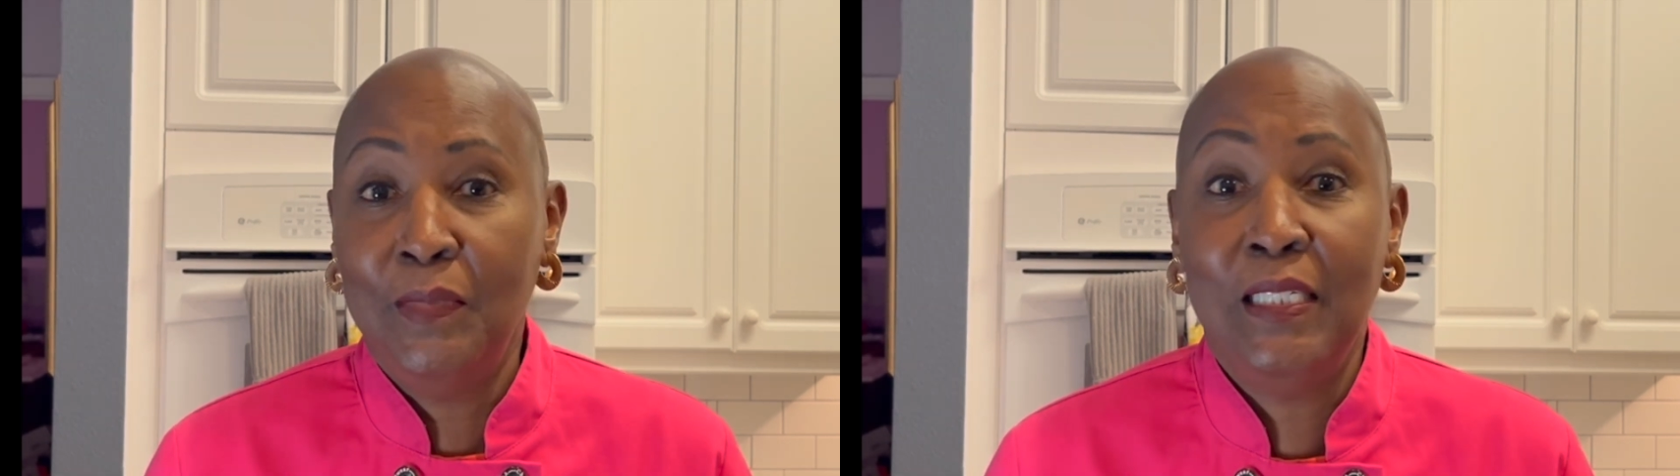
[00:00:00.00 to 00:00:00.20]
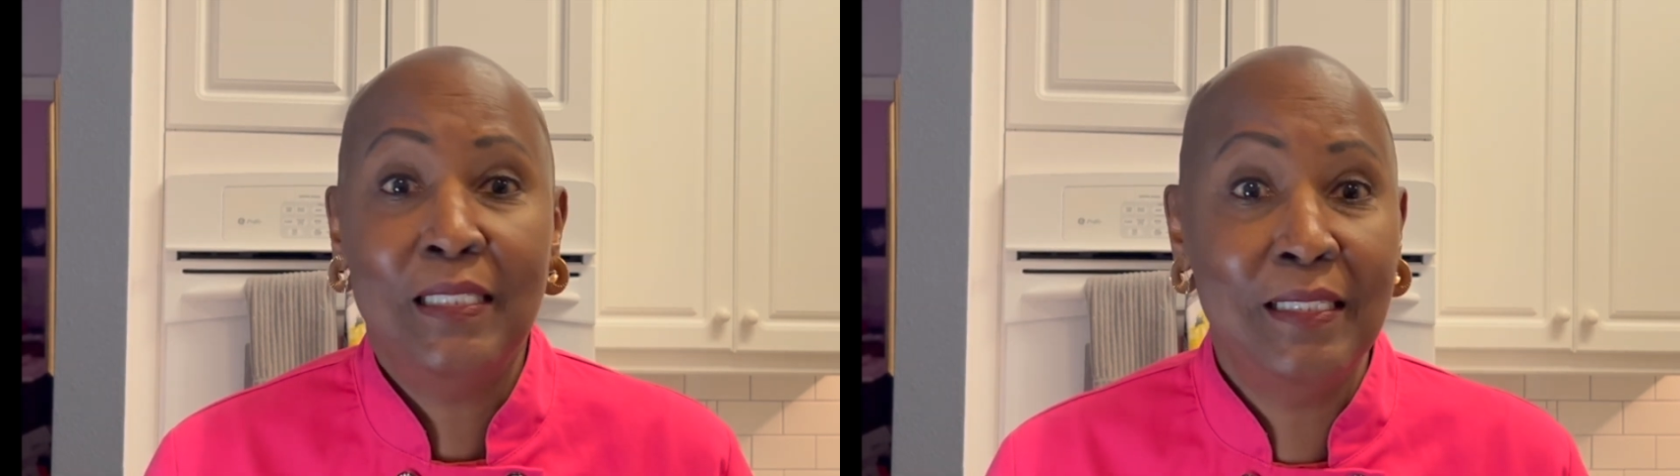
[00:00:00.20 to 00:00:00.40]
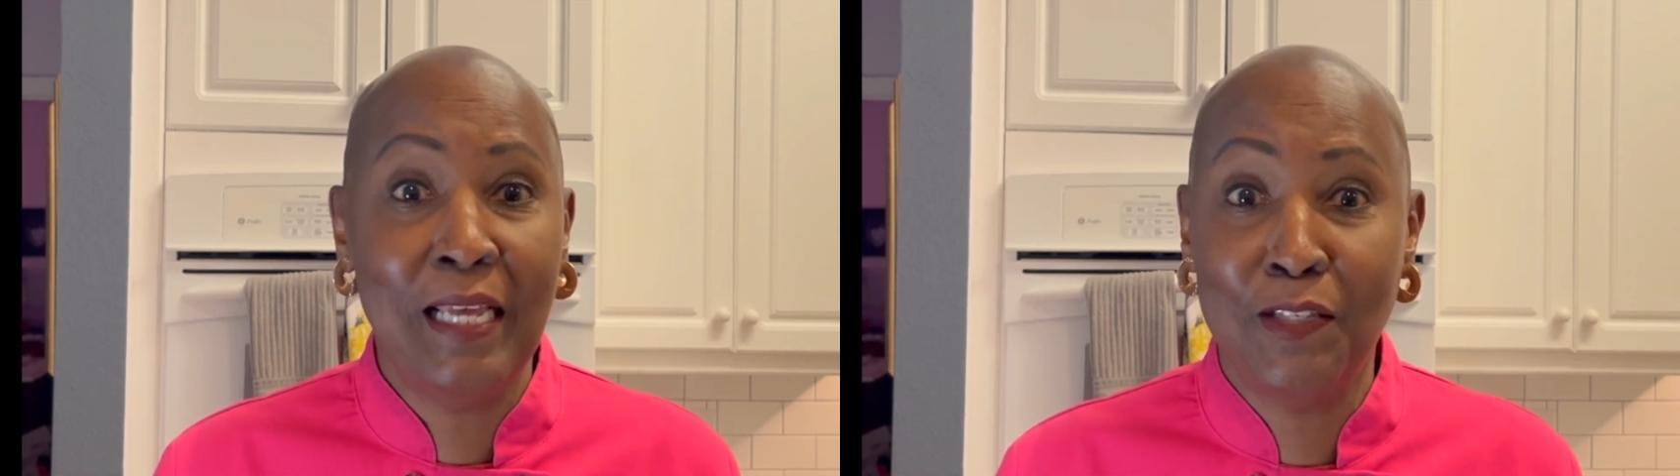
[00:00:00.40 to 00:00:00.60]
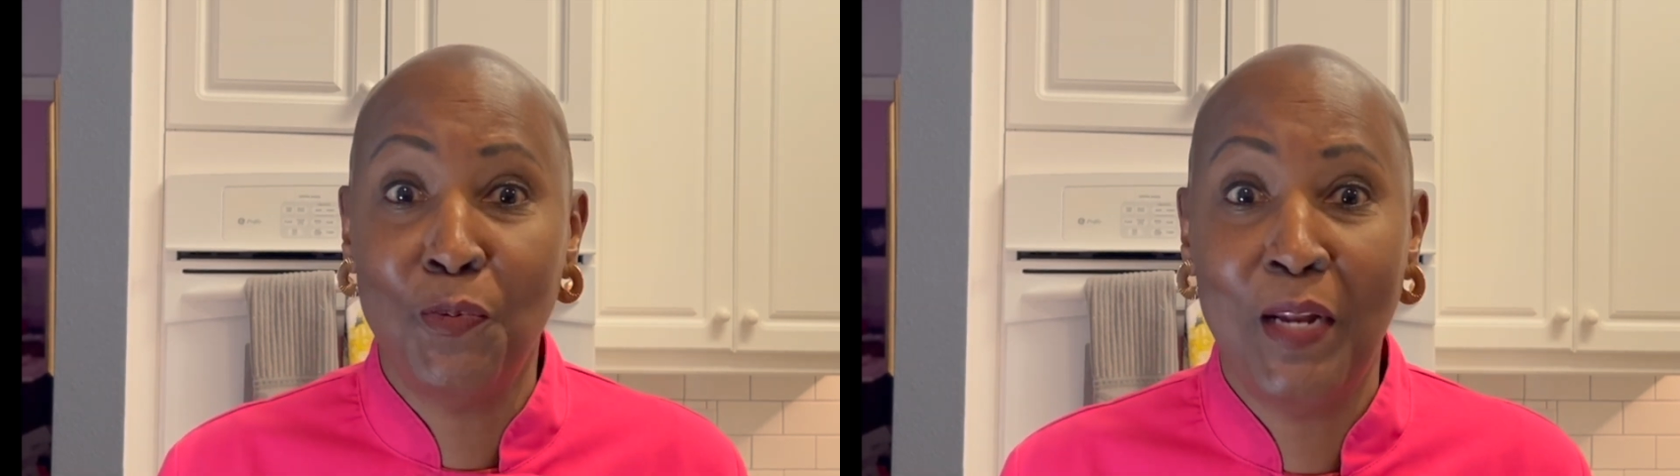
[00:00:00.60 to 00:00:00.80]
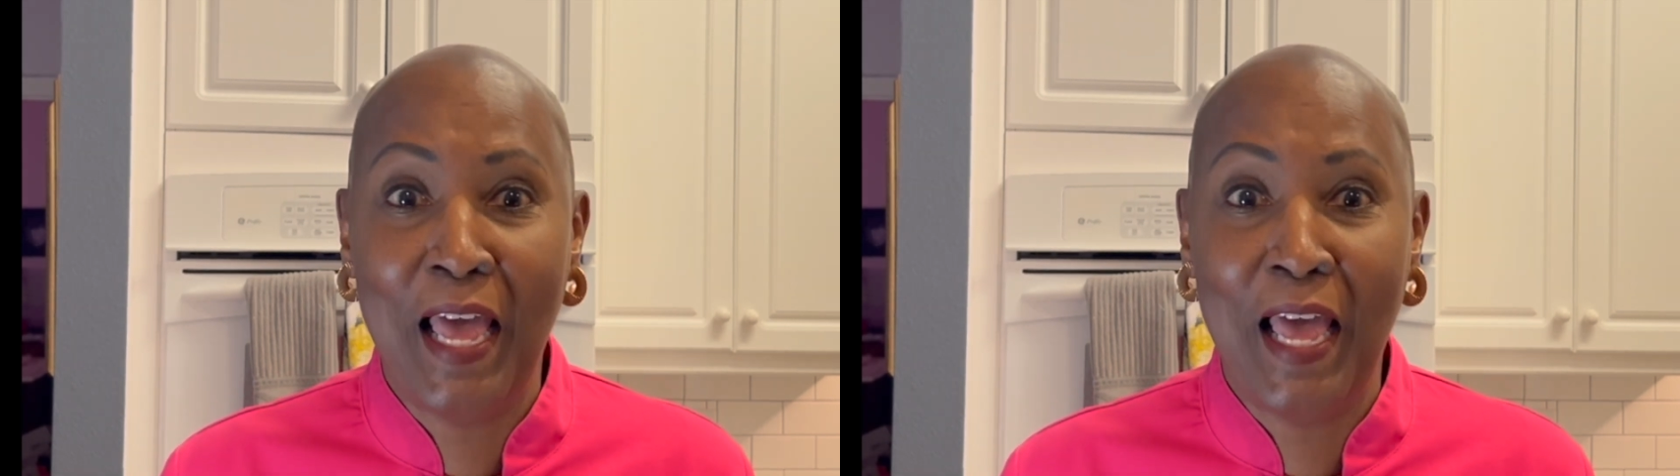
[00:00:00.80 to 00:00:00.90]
because that's what I